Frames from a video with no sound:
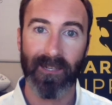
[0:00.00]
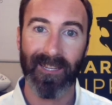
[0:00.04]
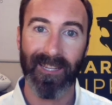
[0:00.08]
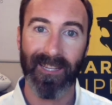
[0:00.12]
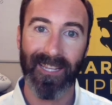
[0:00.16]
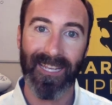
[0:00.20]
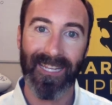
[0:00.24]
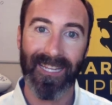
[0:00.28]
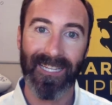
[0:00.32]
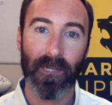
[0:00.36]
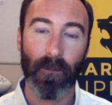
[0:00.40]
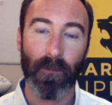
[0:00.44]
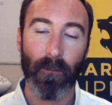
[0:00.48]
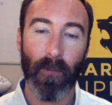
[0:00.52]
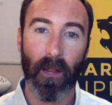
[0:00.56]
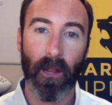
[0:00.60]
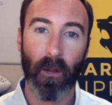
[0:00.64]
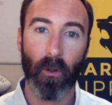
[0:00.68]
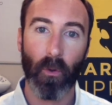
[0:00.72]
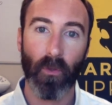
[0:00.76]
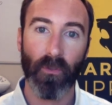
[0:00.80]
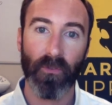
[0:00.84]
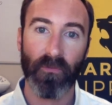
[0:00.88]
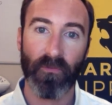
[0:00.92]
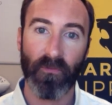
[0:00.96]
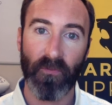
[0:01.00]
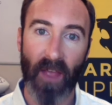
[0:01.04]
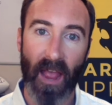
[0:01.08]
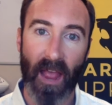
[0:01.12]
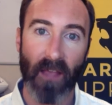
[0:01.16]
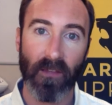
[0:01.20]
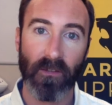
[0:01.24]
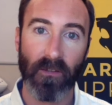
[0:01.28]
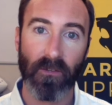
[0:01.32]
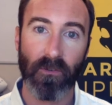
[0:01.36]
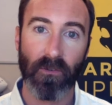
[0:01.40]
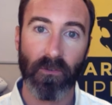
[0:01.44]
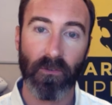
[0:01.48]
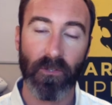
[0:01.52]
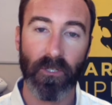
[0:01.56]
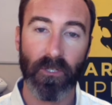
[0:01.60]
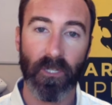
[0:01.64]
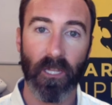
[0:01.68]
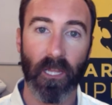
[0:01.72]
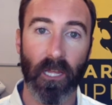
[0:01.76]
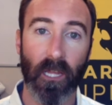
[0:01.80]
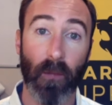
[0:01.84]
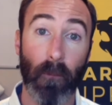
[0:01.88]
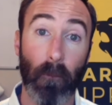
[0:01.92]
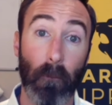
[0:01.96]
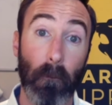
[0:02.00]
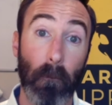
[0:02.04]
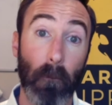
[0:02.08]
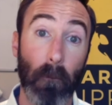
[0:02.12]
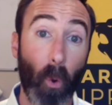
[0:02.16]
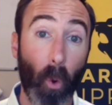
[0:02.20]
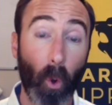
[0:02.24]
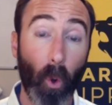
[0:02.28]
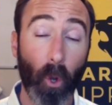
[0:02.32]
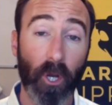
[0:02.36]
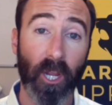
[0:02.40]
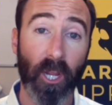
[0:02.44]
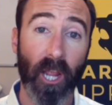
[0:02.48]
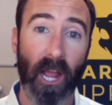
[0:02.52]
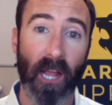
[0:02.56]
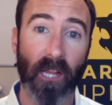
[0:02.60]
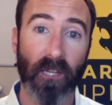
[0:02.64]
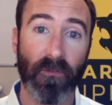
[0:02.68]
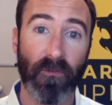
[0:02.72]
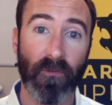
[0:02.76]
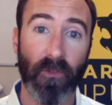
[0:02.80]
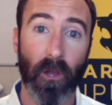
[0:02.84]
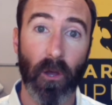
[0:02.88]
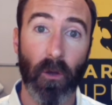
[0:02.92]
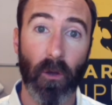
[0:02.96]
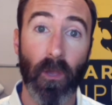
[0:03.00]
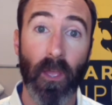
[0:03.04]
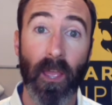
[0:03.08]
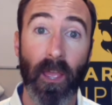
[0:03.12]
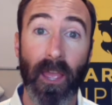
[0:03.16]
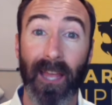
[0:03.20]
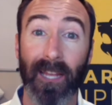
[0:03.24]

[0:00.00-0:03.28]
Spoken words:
to get to my goals faster, to get more cash flow,